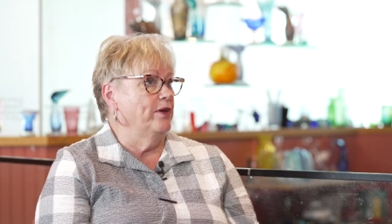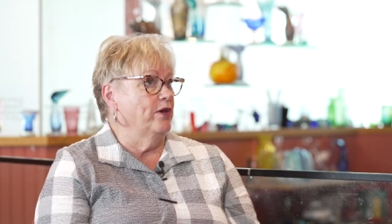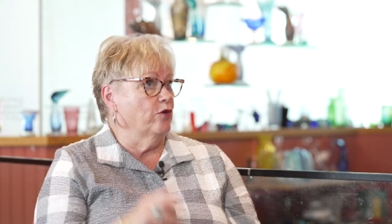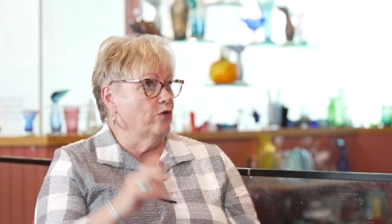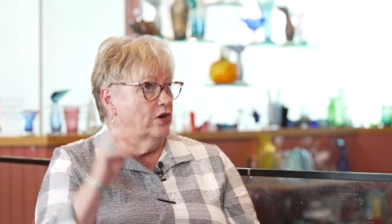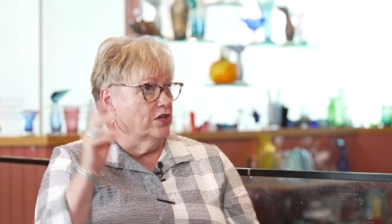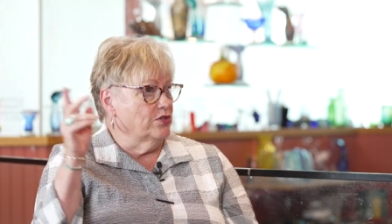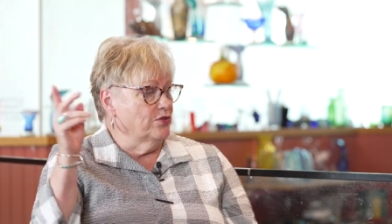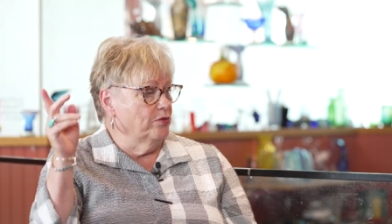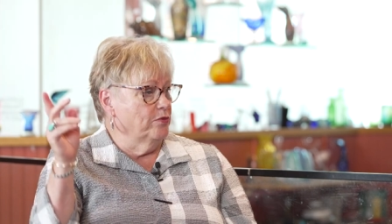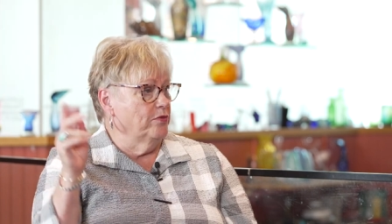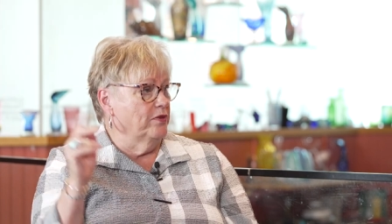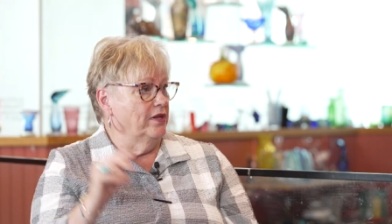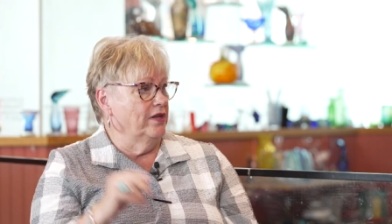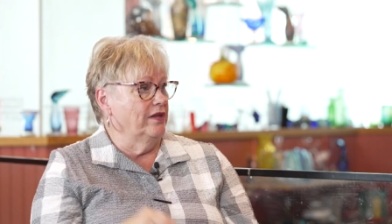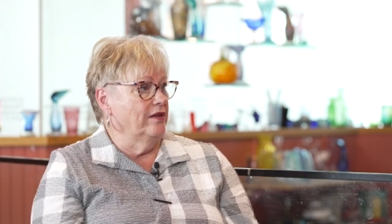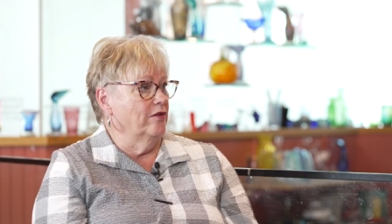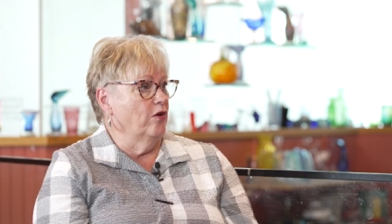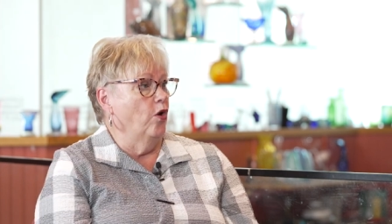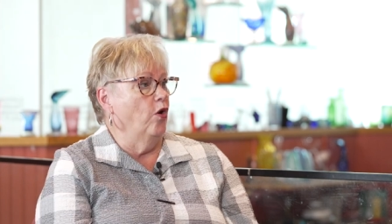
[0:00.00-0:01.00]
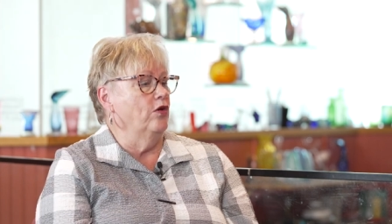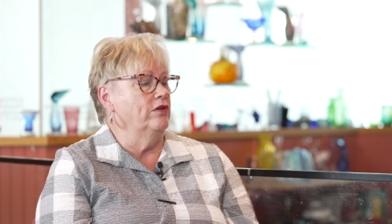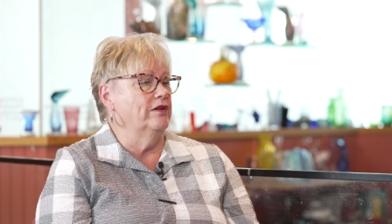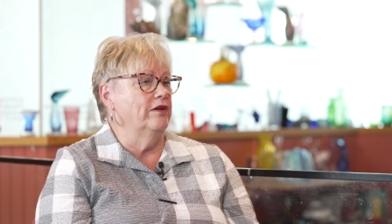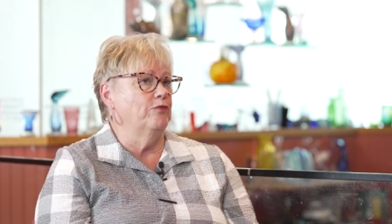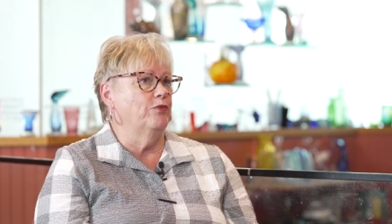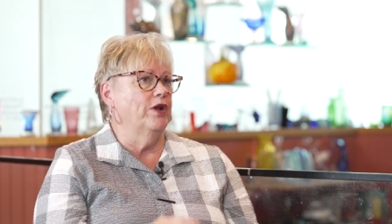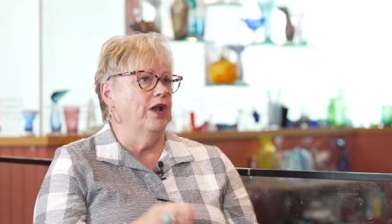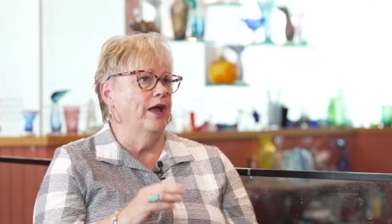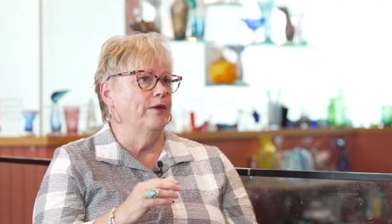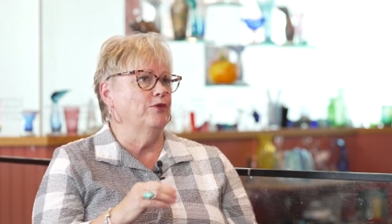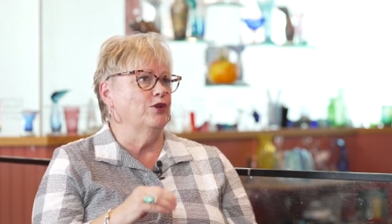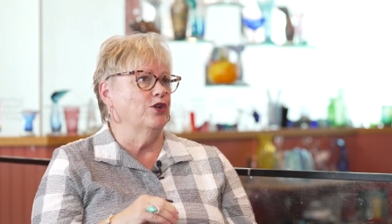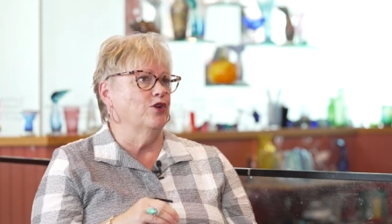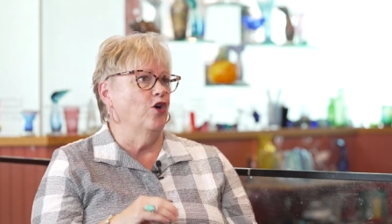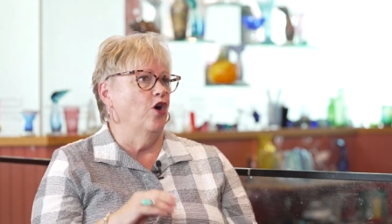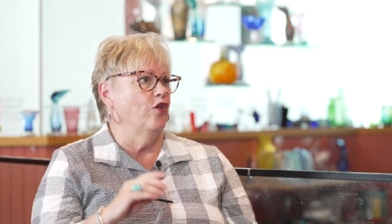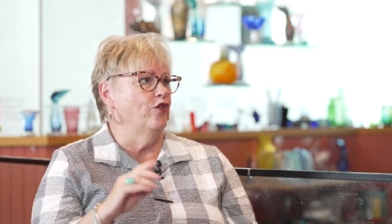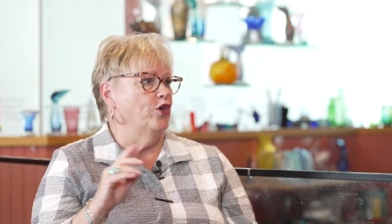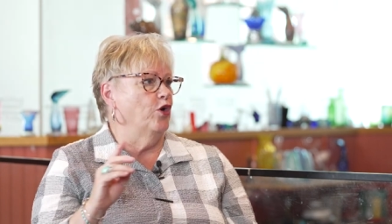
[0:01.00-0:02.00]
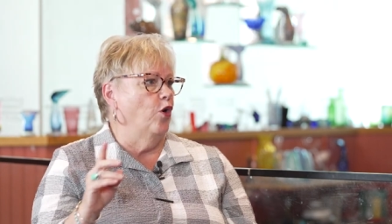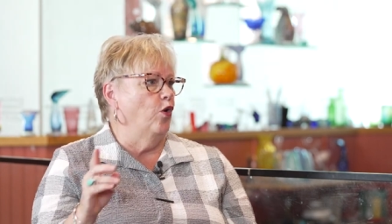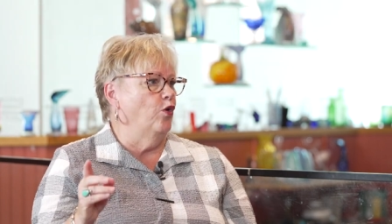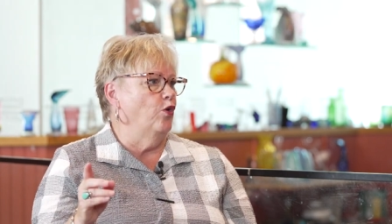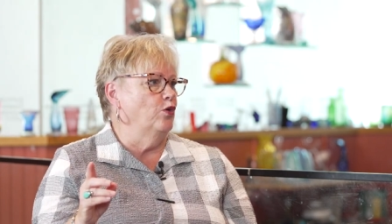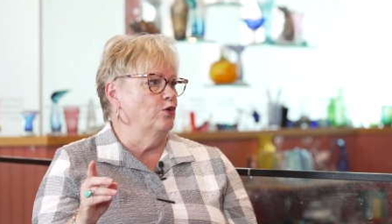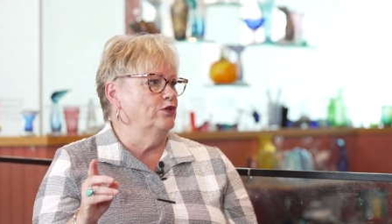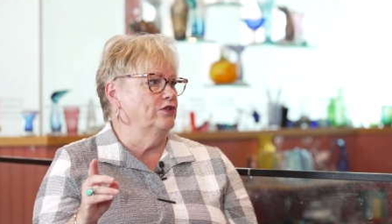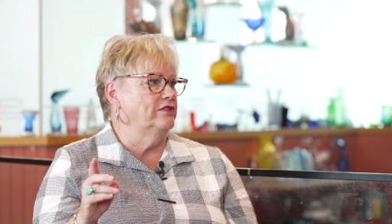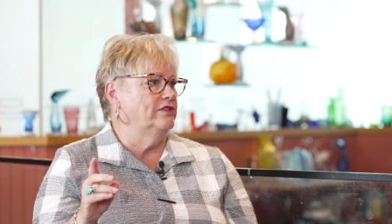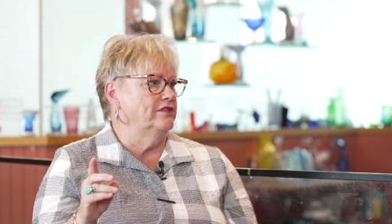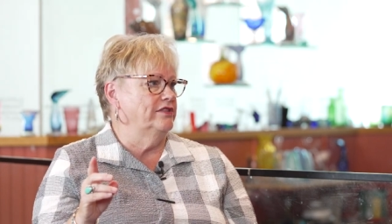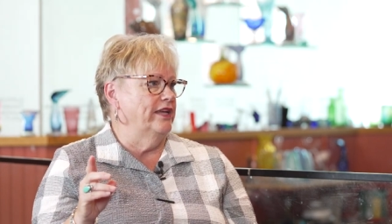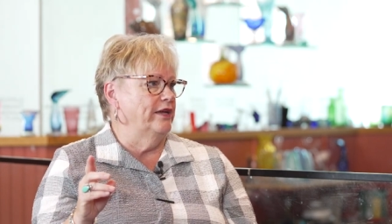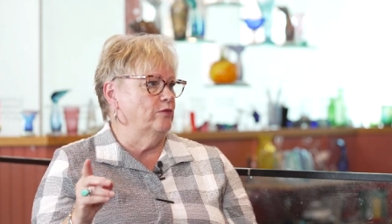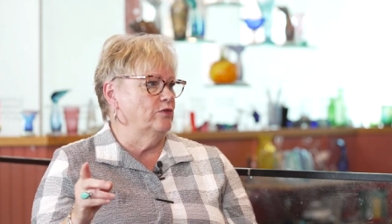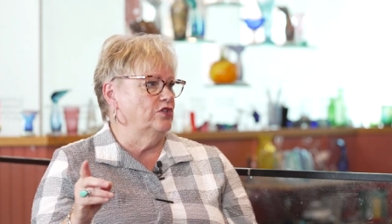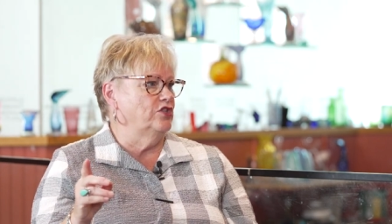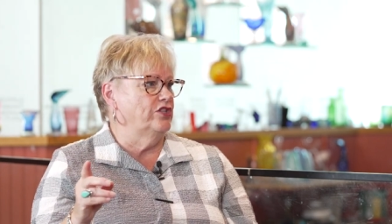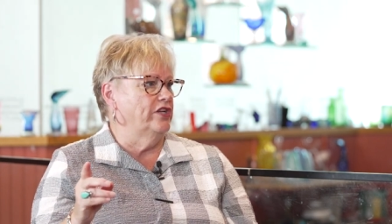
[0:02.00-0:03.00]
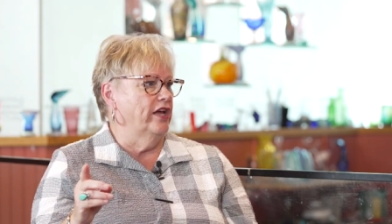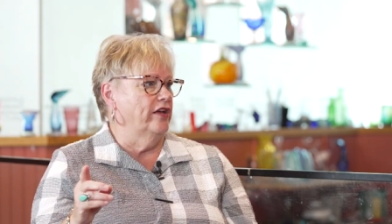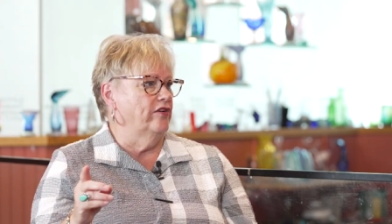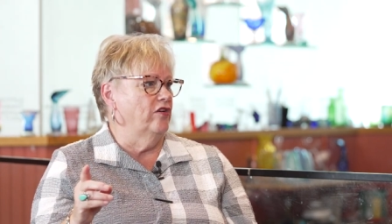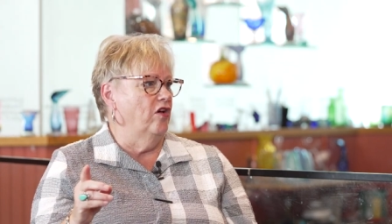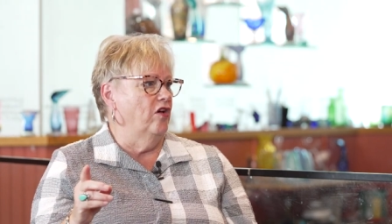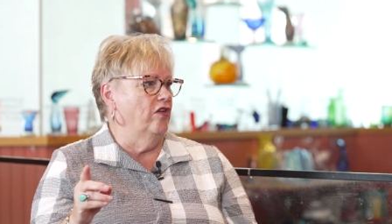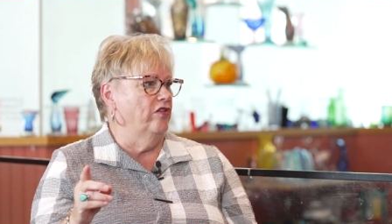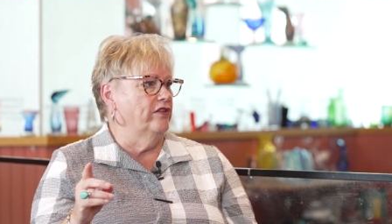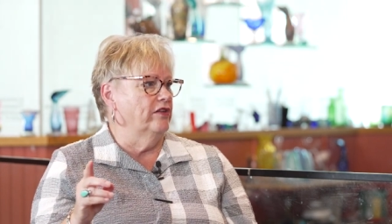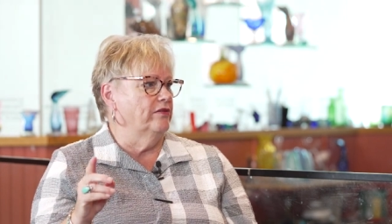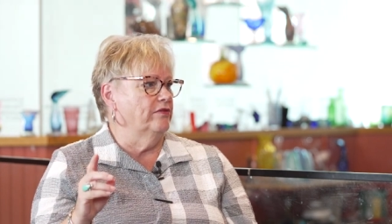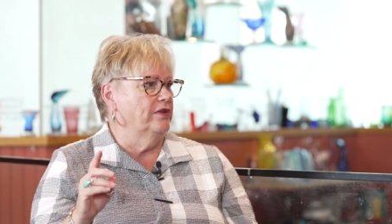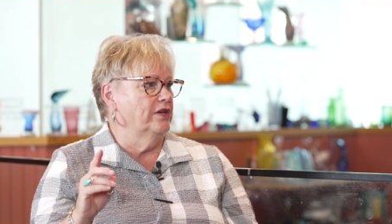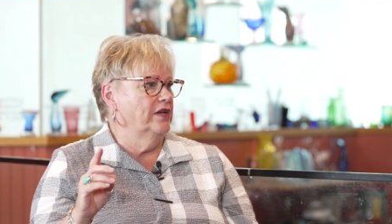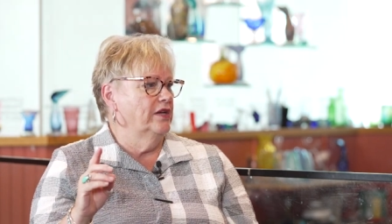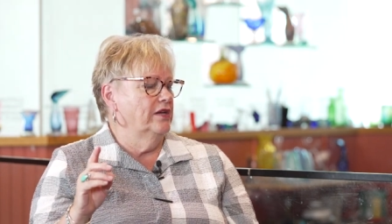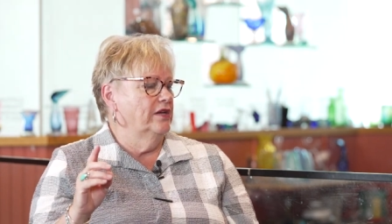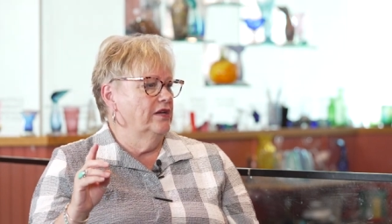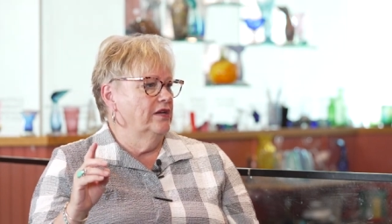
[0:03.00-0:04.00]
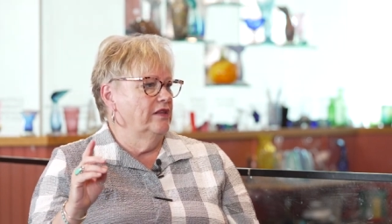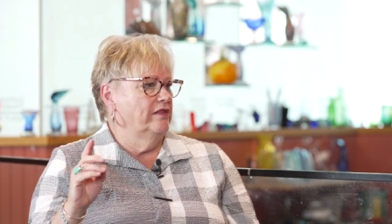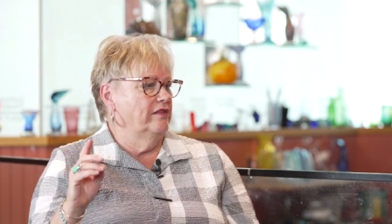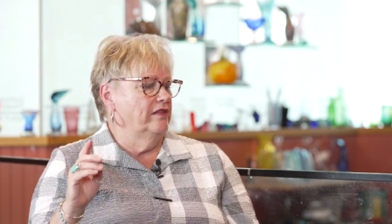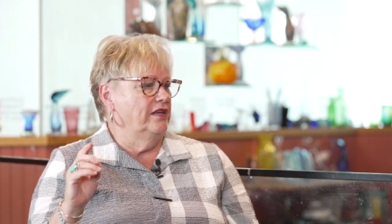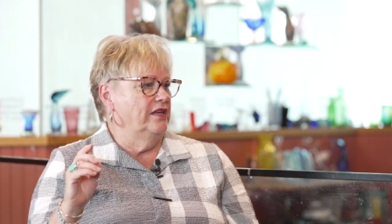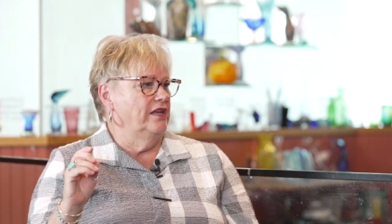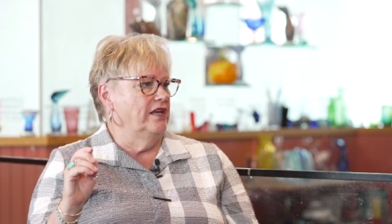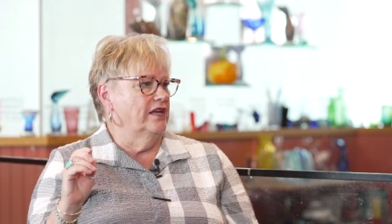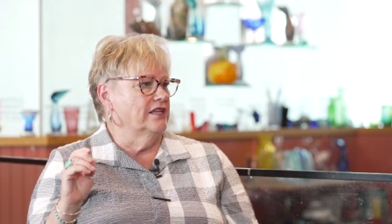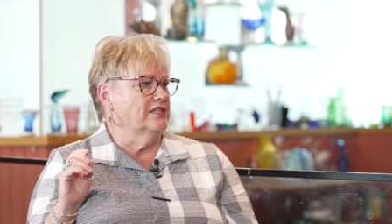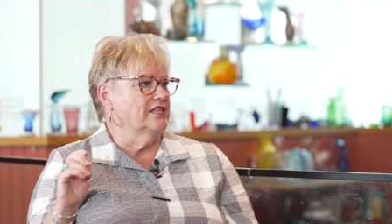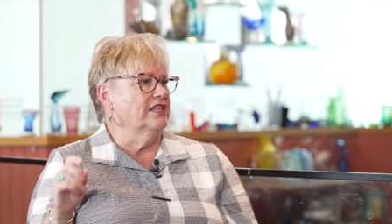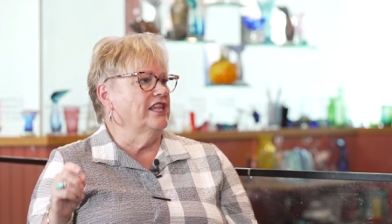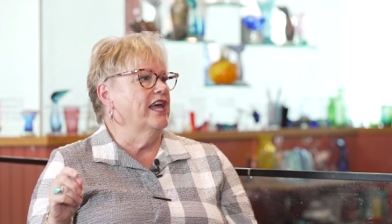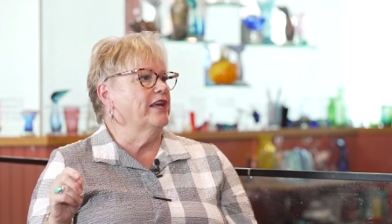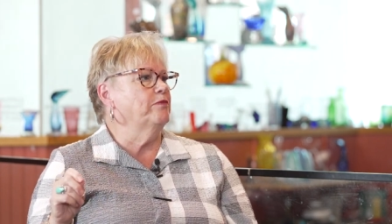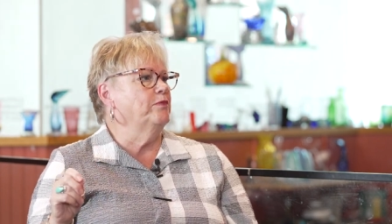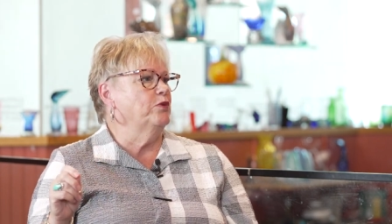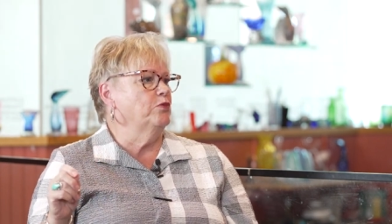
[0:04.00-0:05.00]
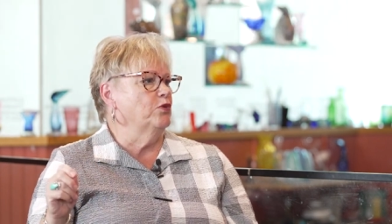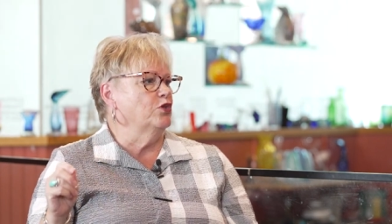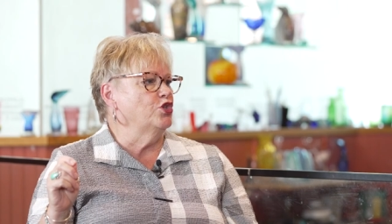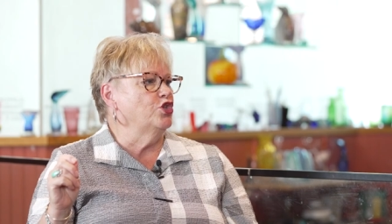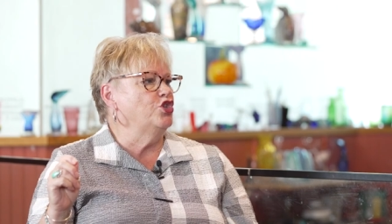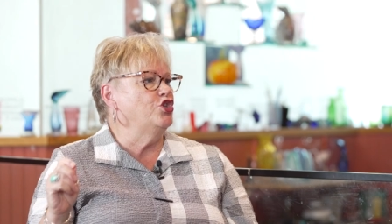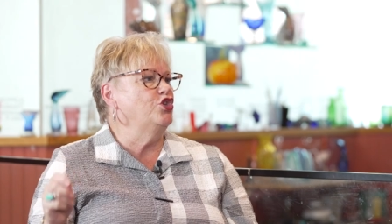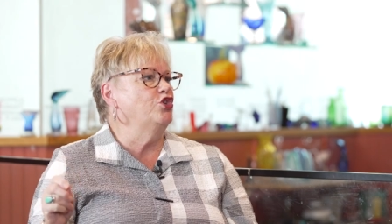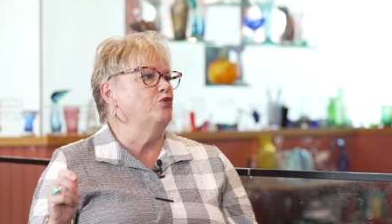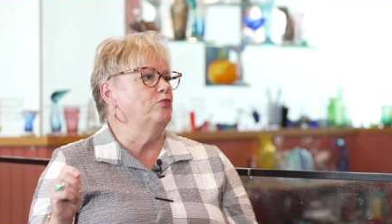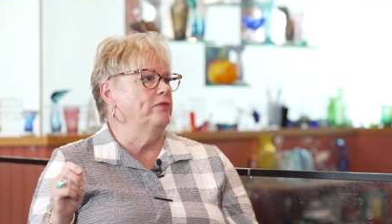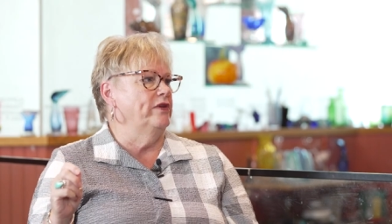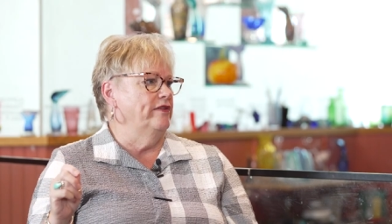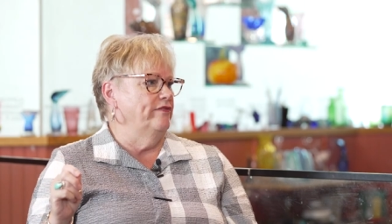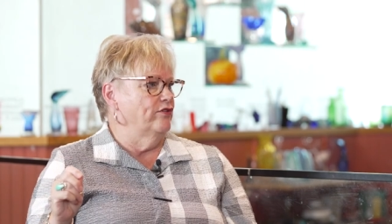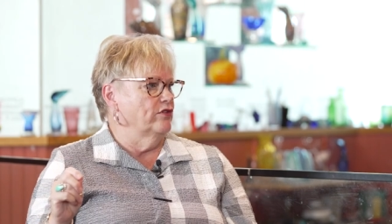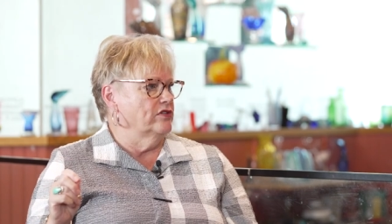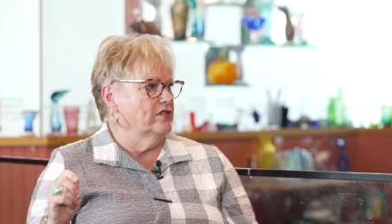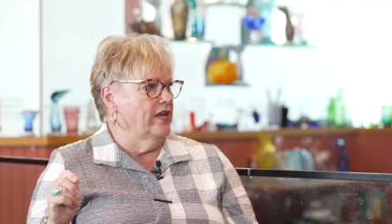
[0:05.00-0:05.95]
being across from the, what I'm going to call the old sandwich town hall. The, the uh, selectmen will shoot me for